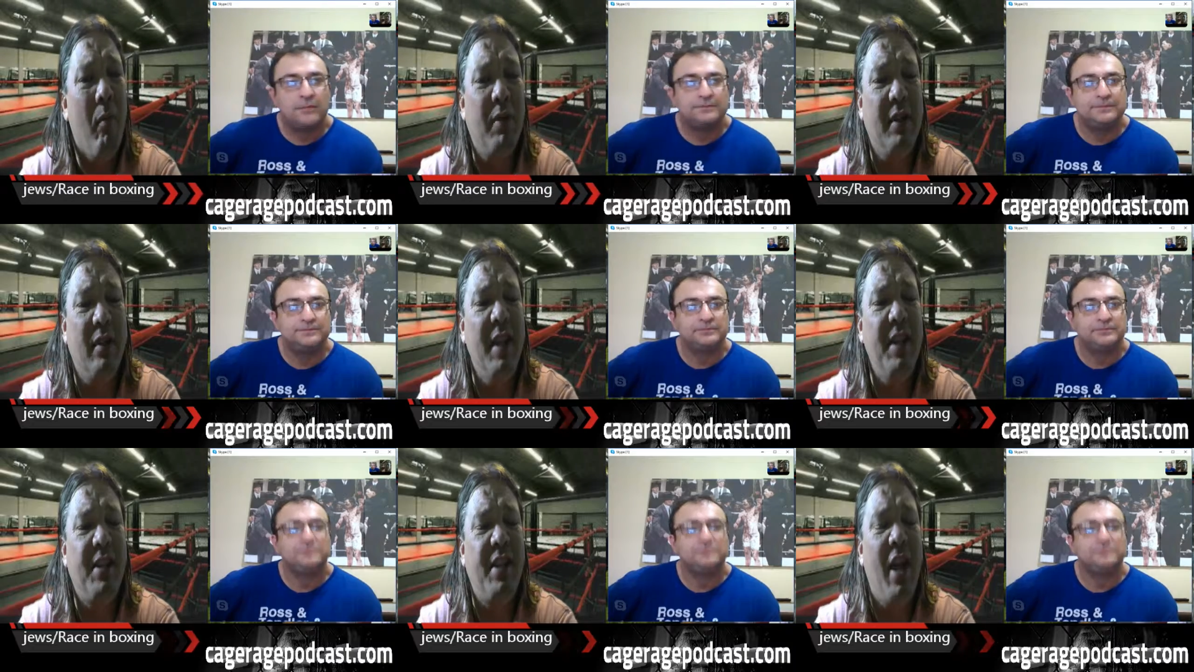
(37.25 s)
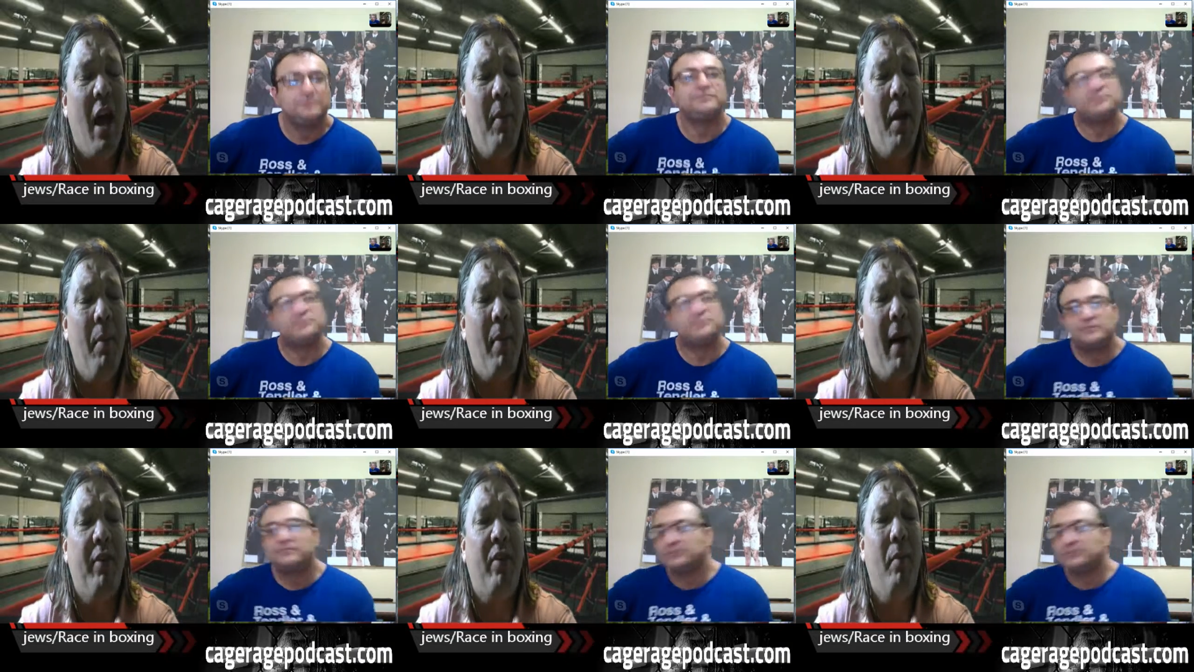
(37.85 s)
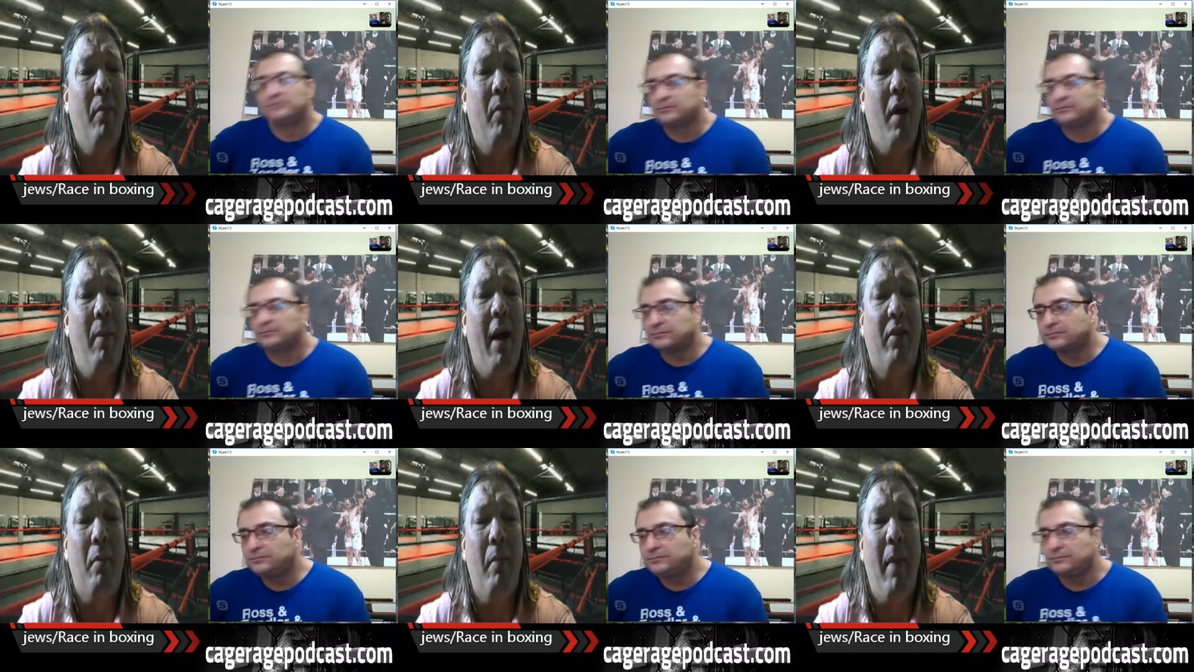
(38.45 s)
Speaker 1: but at least tell me about the
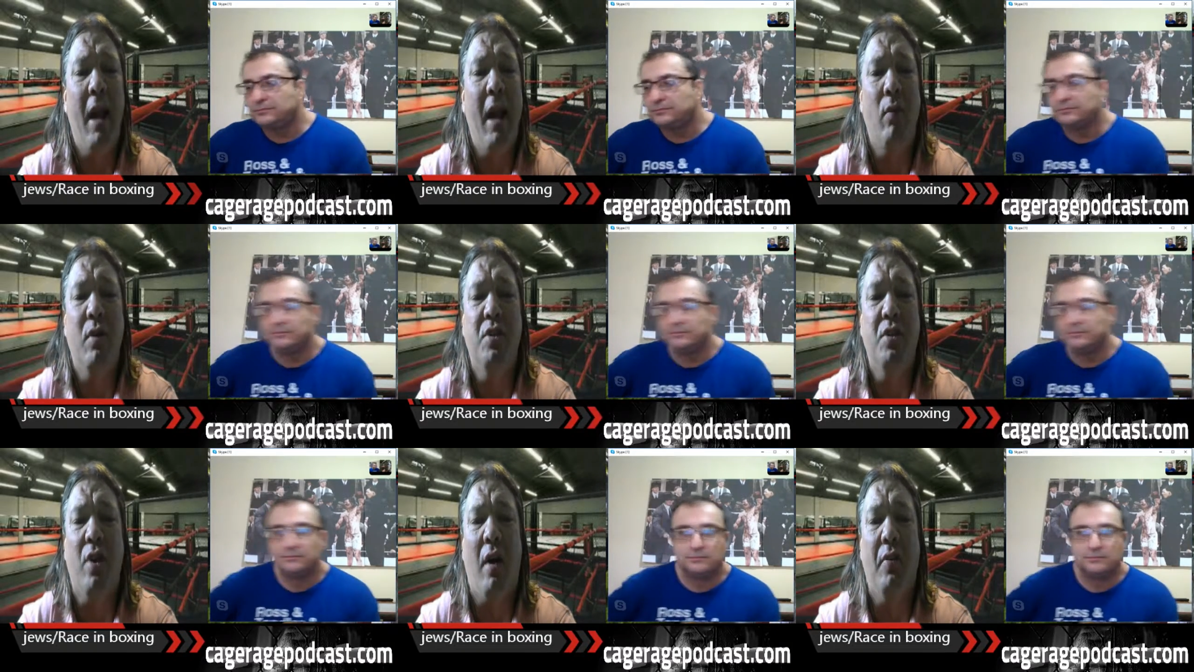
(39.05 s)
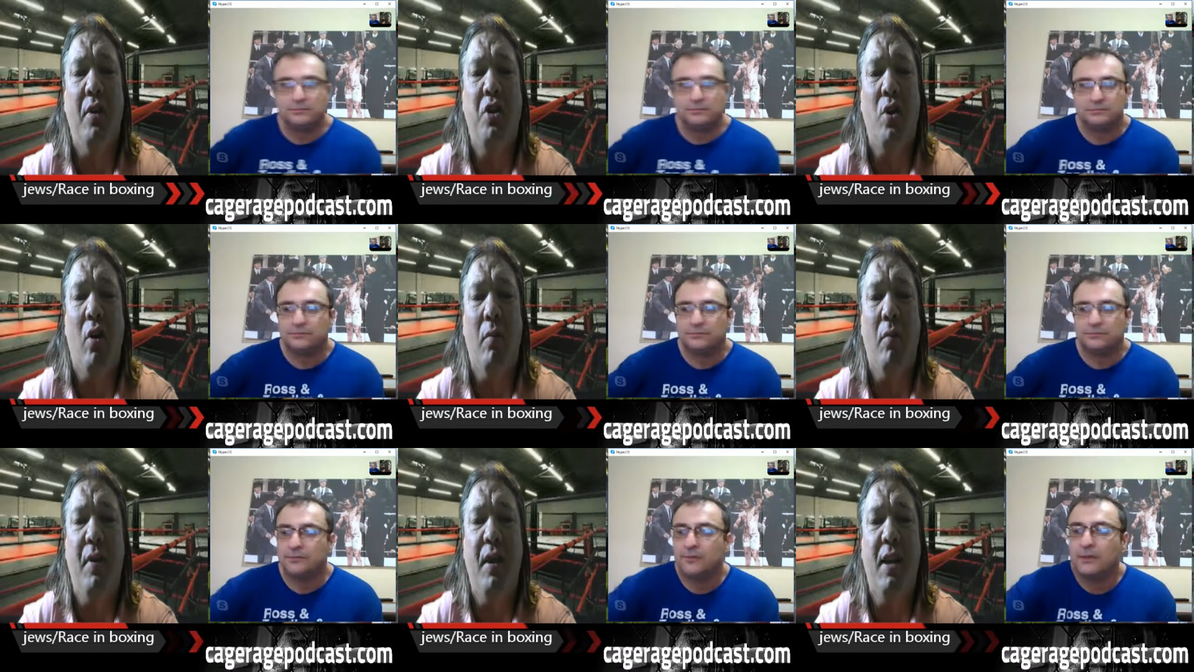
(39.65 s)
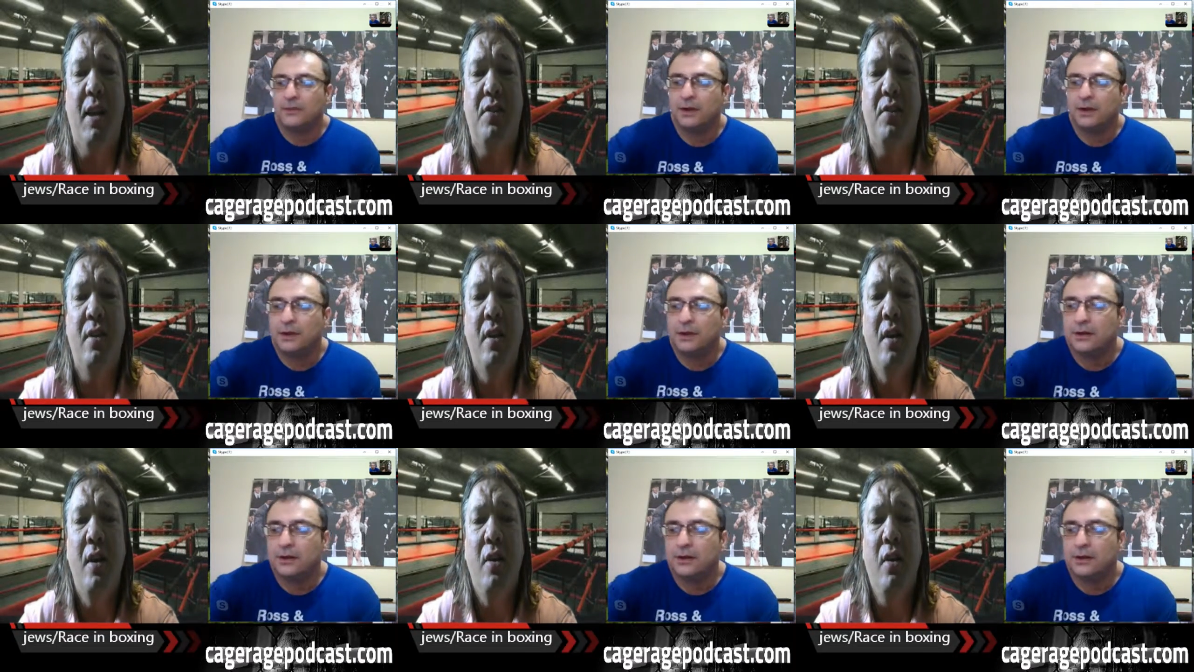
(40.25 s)
about the main ones on the shirt because
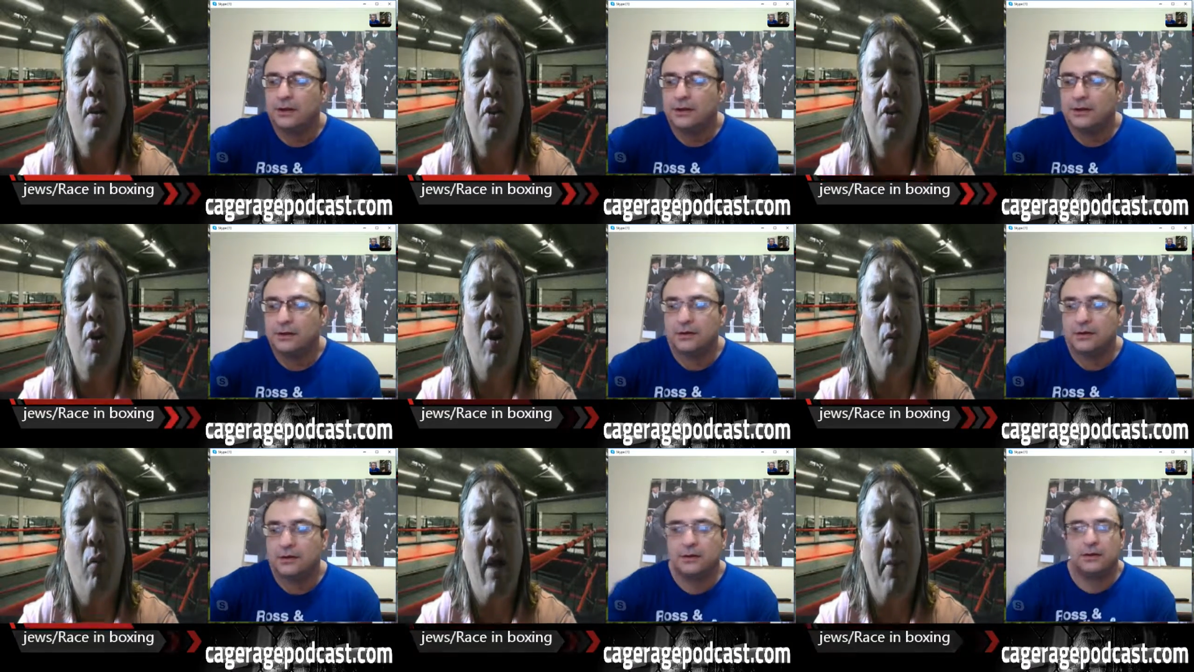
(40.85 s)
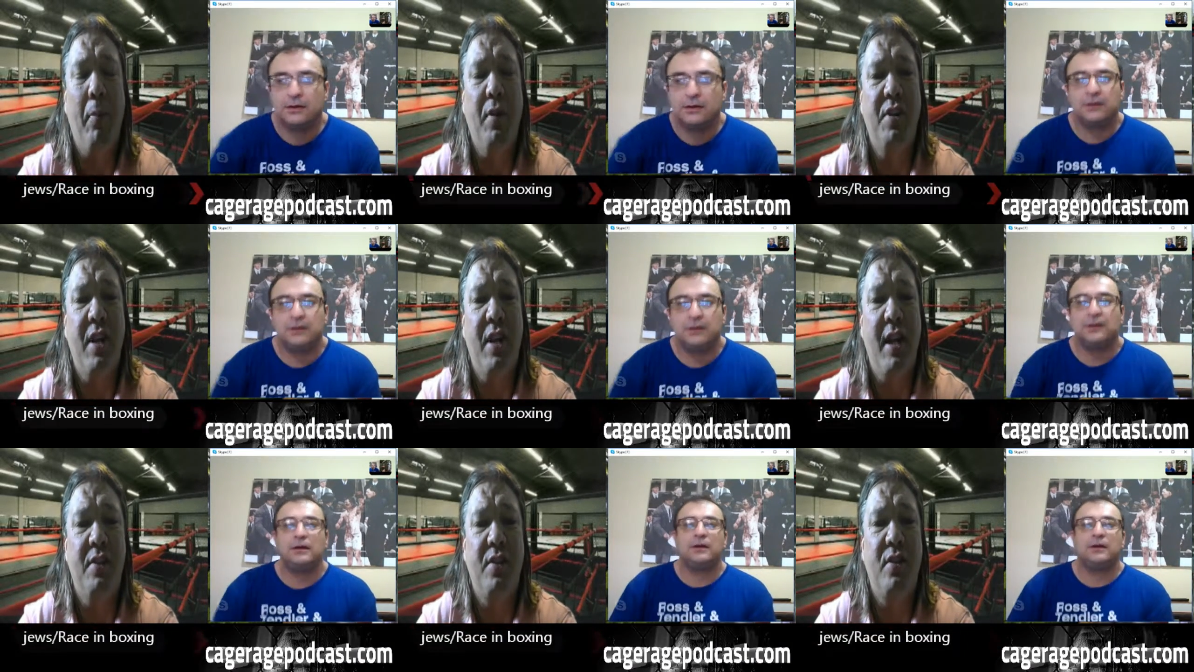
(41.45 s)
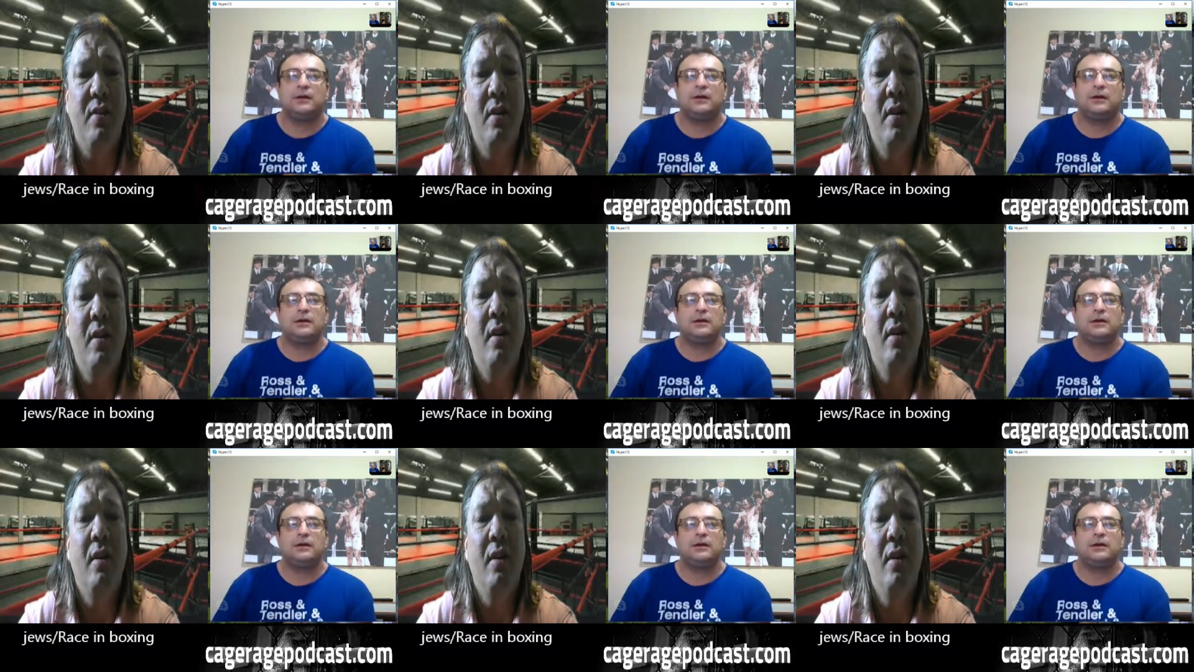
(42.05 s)
your shirt represents